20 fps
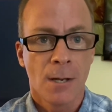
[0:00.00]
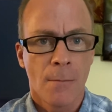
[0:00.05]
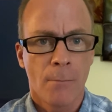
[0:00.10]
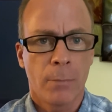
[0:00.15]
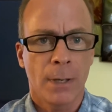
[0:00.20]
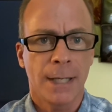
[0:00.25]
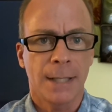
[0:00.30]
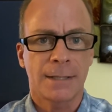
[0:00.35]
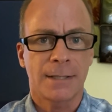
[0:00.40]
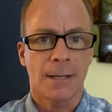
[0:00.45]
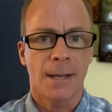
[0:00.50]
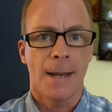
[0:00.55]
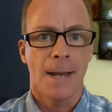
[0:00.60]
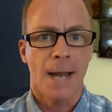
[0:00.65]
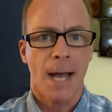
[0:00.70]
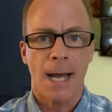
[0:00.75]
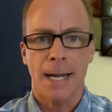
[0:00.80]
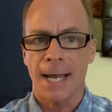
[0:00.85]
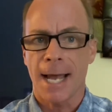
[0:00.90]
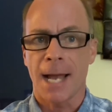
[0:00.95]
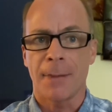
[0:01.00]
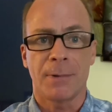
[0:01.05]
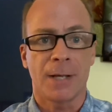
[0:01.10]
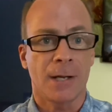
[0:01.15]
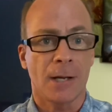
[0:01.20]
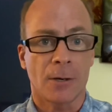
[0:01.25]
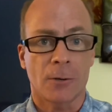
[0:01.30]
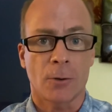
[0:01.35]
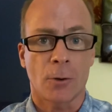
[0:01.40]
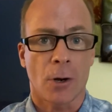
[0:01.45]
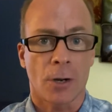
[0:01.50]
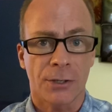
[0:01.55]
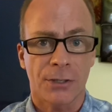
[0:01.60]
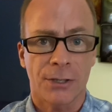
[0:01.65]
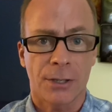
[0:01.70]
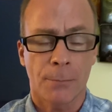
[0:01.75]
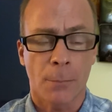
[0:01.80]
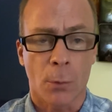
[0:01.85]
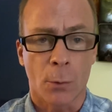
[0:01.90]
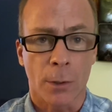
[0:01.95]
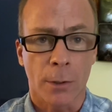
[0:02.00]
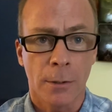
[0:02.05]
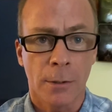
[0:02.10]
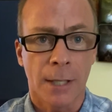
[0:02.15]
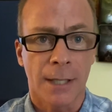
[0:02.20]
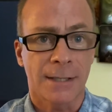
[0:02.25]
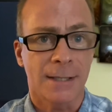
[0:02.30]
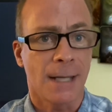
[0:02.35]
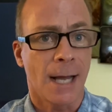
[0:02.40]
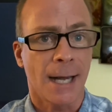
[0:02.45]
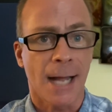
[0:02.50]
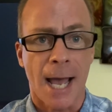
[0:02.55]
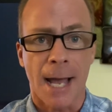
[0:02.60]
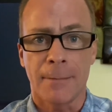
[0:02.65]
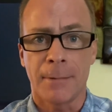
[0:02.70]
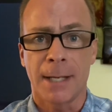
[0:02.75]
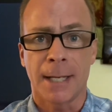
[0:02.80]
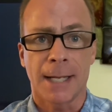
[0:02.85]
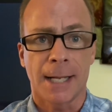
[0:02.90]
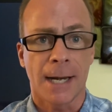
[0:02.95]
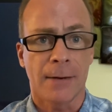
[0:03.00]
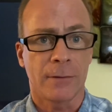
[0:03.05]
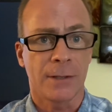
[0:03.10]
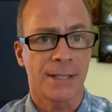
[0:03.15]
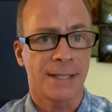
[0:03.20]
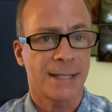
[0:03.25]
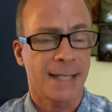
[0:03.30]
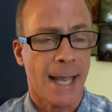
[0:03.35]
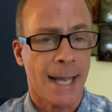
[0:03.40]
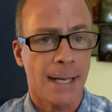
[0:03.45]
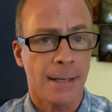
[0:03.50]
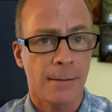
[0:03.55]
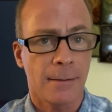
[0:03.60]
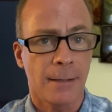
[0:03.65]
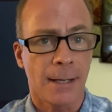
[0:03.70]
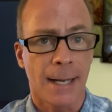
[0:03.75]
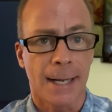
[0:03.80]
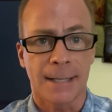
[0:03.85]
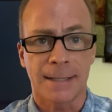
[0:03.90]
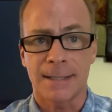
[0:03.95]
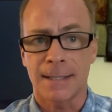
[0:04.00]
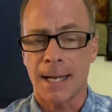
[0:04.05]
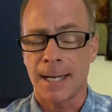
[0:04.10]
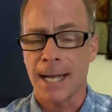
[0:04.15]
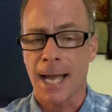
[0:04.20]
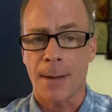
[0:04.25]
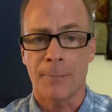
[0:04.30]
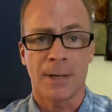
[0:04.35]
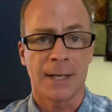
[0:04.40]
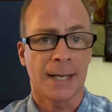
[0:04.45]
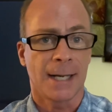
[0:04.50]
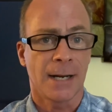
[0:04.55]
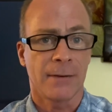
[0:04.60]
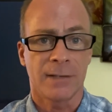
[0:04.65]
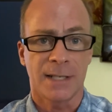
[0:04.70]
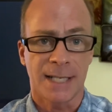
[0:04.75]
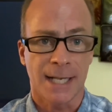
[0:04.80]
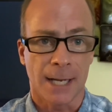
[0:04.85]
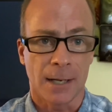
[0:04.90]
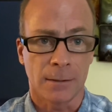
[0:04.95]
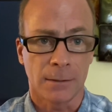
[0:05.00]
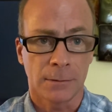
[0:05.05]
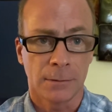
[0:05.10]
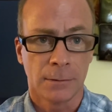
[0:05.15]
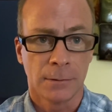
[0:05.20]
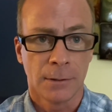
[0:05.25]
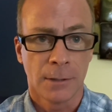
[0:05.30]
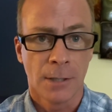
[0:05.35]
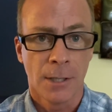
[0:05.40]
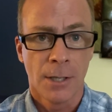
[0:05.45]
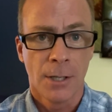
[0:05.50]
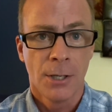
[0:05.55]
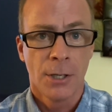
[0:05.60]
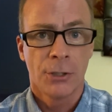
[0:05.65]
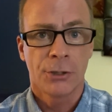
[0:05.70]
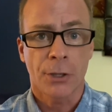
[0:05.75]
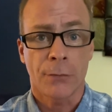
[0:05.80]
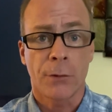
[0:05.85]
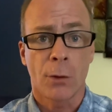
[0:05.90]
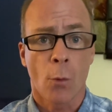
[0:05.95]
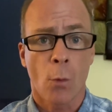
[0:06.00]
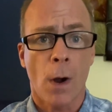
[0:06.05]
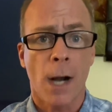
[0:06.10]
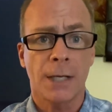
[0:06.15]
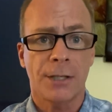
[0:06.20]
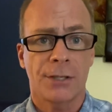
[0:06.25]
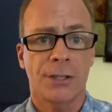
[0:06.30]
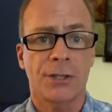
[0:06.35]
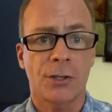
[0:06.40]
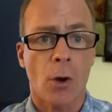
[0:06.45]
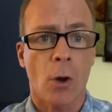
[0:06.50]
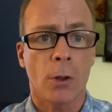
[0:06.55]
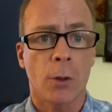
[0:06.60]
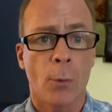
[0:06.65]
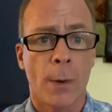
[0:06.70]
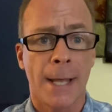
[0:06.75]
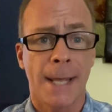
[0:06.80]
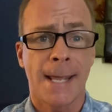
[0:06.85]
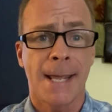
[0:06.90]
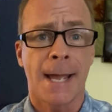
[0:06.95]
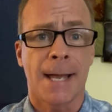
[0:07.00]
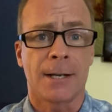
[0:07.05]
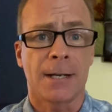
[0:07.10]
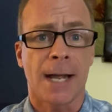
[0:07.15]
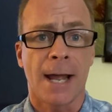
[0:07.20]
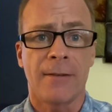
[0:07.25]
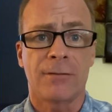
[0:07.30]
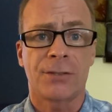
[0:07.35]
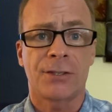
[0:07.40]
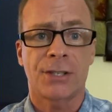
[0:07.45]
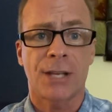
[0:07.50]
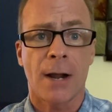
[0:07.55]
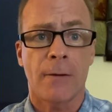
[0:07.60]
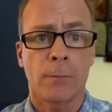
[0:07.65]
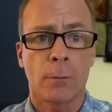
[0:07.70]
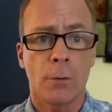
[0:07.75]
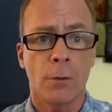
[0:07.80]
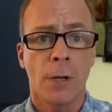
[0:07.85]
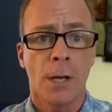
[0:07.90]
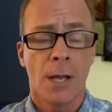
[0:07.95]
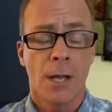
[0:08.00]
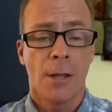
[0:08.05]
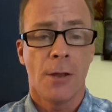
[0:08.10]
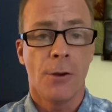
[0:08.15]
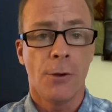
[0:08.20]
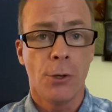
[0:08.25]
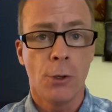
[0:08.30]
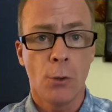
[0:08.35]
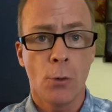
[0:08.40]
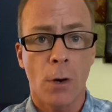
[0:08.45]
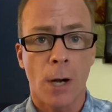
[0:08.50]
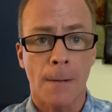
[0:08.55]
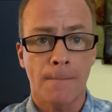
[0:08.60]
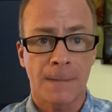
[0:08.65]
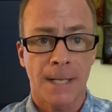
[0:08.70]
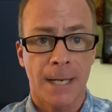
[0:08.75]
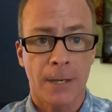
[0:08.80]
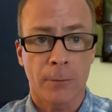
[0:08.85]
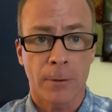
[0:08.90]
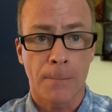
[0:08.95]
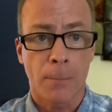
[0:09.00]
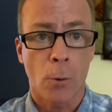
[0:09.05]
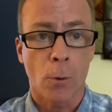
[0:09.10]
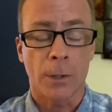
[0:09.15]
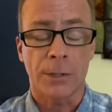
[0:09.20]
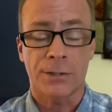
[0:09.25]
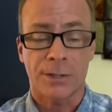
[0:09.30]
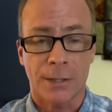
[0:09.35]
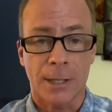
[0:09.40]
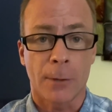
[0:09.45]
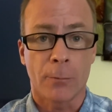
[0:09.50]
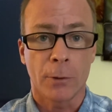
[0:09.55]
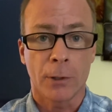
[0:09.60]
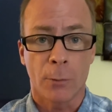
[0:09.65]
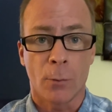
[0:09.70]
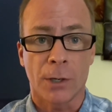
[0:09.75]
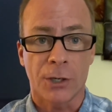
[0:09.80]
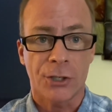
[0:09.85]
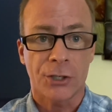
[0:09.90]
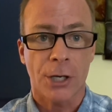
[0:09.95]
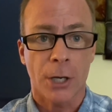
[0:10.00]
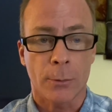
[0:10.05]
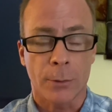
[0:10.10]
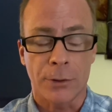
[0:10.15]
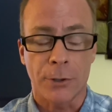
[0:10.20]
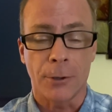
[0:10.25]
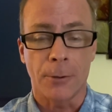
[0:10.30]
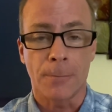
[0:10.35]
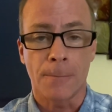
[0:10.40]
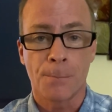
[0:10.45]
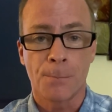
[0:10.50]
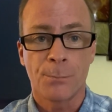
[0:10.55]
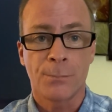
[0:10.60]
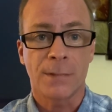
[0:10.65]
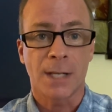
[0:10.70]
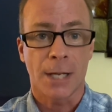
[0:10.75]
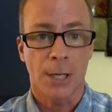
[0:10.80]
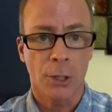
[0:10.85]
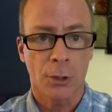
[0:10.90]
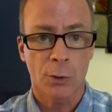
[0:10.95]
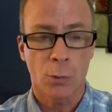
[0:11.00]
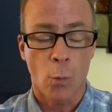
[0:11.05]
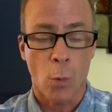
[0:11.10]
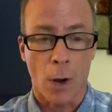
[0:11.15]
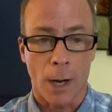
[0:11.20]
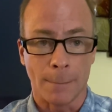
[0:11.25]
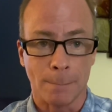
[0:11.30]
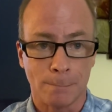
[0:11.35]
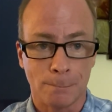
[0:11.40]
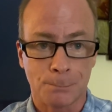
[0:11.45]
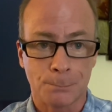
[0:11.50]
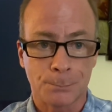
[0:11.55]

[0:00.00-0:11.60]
But it's not happening across the board. It's not happening in every state, and it's not happening in every town. So if you watch this all the way to the end, I have several new updated reports that I really want to share with you. Now, here's one.